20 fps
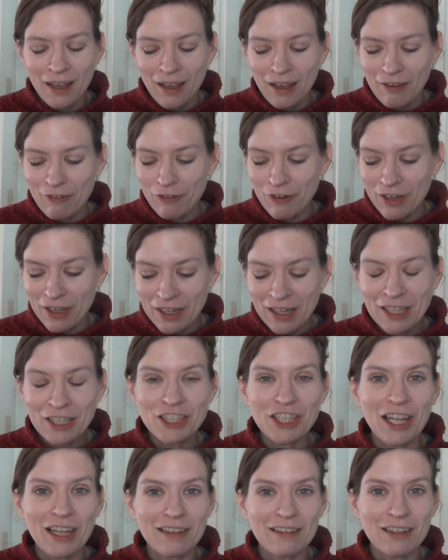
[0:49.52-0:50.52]
for any
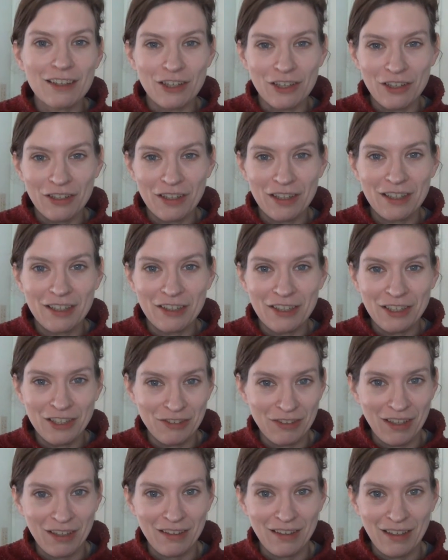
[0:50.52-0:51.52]
chance at all that they're
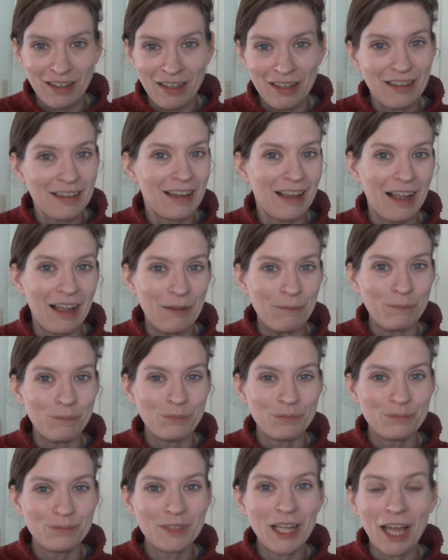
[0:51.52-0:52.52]
interesting, I
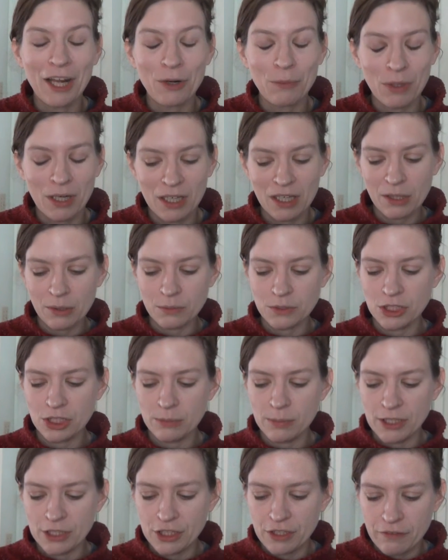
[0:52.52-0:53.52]
don't want to go too
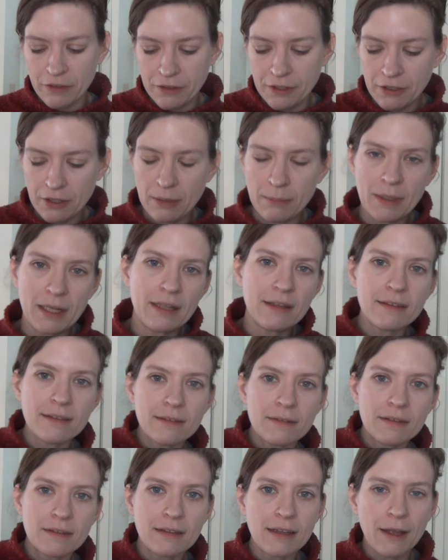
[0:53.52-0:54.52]
much over 30 minutes.
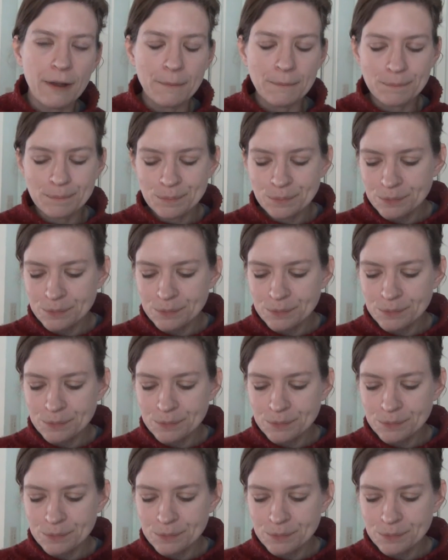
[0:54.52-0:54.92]
So,